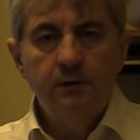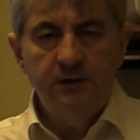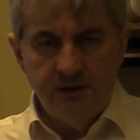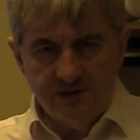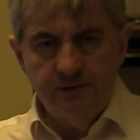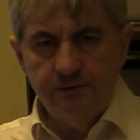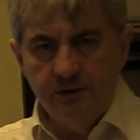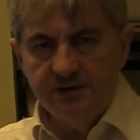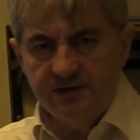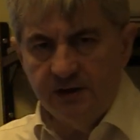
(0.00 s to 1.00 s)
Dear
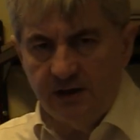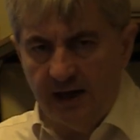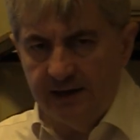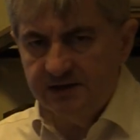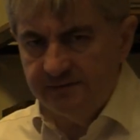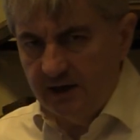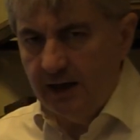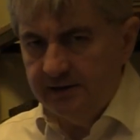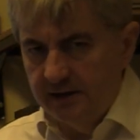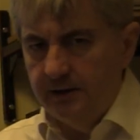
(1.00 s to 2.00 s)
students, dear colleagues, we
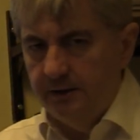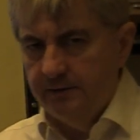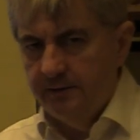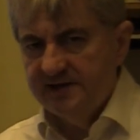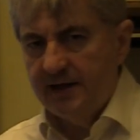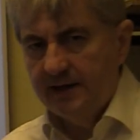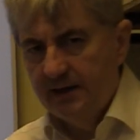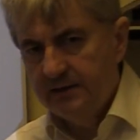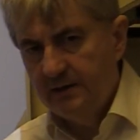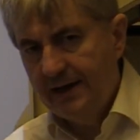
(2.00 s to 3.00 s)
continue the
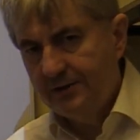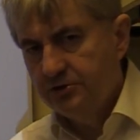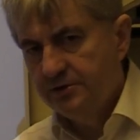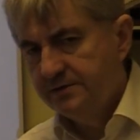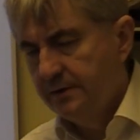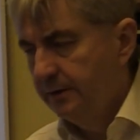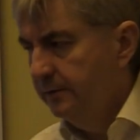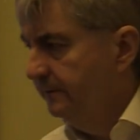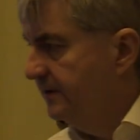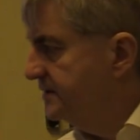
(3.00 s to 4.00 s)
psychiatry lectures on the
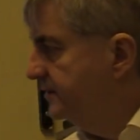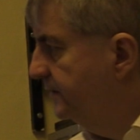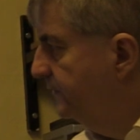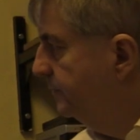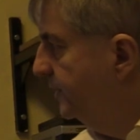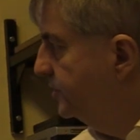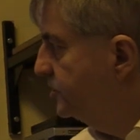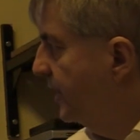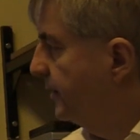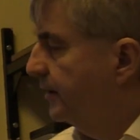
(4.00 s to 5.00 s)
University of
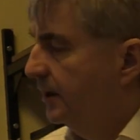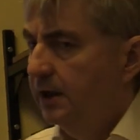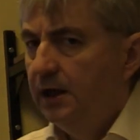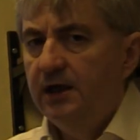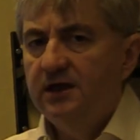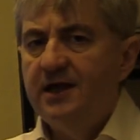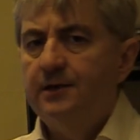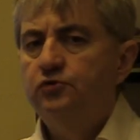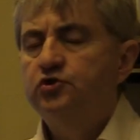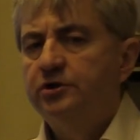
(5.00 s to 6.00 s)
Pécs, Hungary,
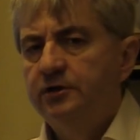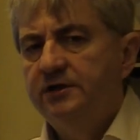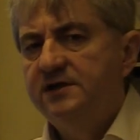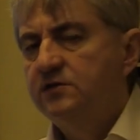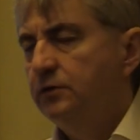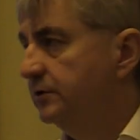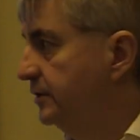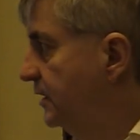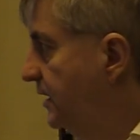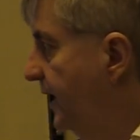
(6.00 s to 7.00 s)
delusional
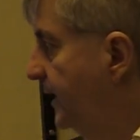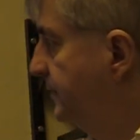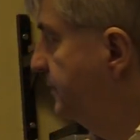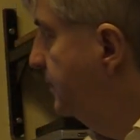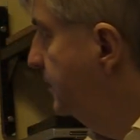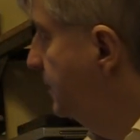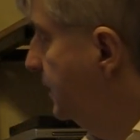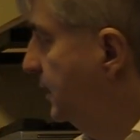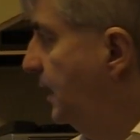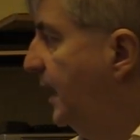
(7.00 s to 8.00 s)
disorder and
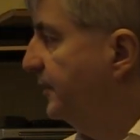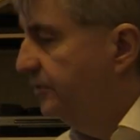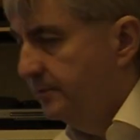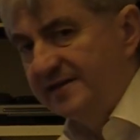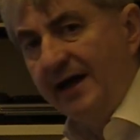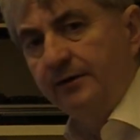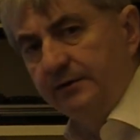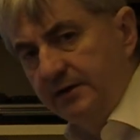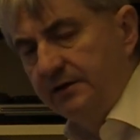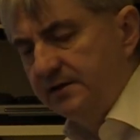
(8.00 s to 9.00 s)
other
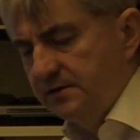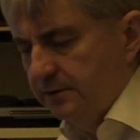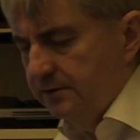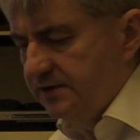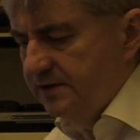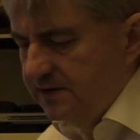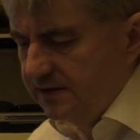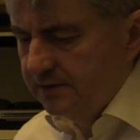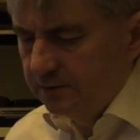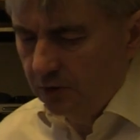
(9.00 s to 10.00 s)
psychotic disorders. This
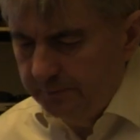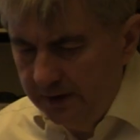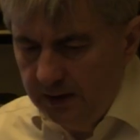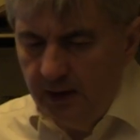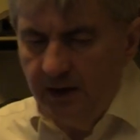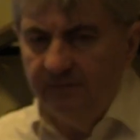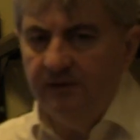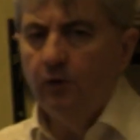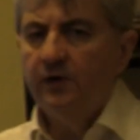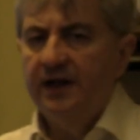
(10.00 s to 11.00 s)
is the topic.
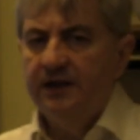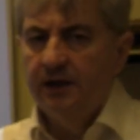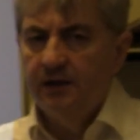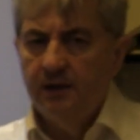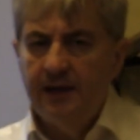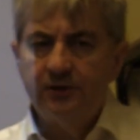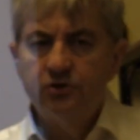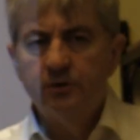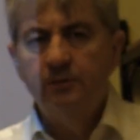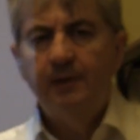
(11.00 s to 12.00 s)
We already had a
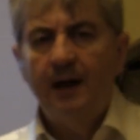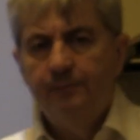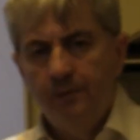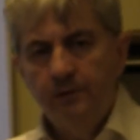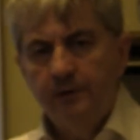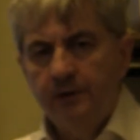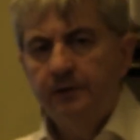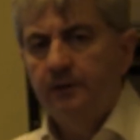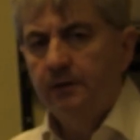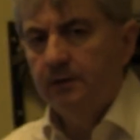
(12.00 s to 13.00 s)
lecture on bipolar